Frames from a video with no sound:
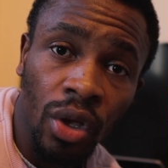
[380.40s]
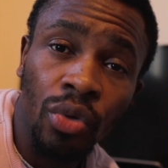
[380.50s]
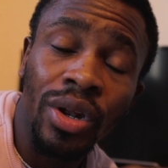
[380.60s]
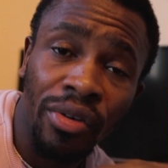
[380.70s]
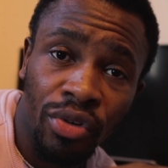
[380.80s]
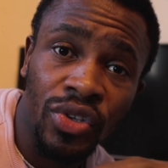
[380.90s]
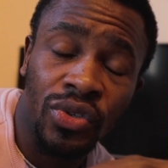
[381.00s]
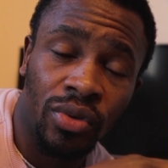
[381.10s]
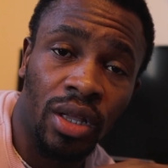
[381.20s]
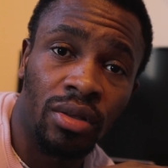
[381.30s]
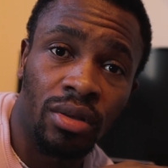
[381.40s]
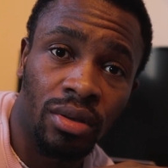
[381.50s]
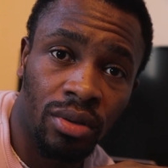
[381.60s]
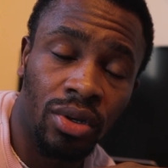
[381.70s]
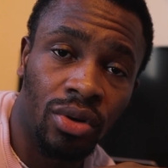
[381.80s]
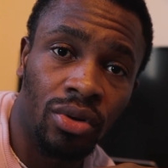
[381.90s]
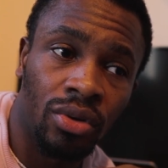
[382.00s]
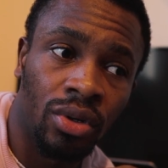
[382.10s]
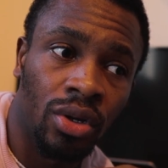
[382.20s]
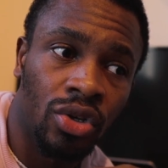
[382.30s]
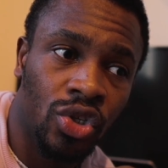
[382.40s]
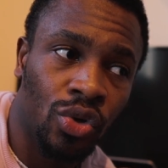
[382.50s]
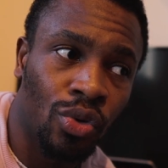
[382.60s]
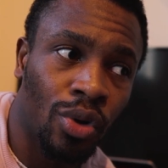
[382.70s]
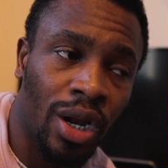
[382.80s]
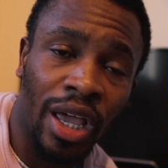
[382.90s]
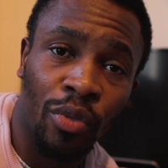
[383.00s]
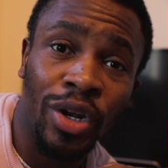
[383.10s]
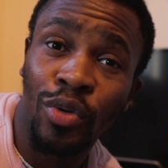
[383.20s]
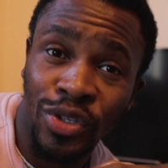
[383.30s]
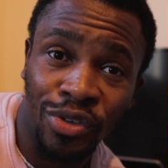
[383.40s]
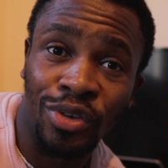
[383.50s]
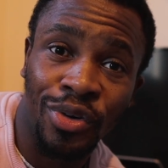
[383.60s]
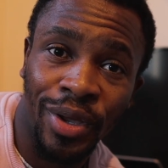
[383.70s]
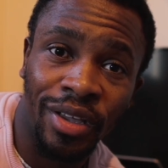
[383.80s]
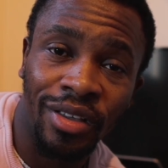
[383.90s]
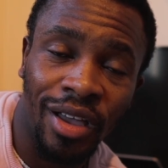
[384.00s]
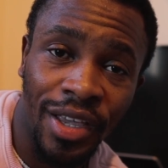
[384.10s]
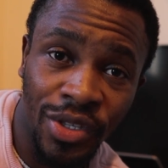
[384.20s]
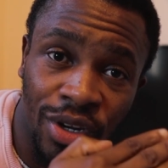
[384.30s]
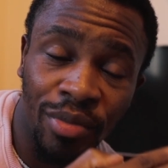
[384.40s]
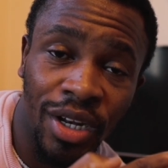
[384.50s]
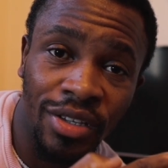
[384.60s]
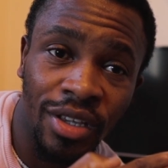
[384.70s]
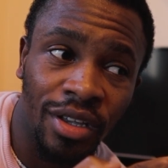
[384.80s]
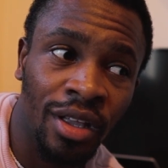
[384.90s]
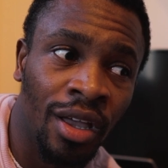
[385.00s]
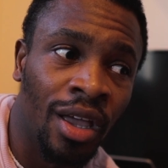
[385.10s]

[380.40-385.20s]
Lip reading: an average student, you know. So, like, when I was in Ukraine, I studied medicine,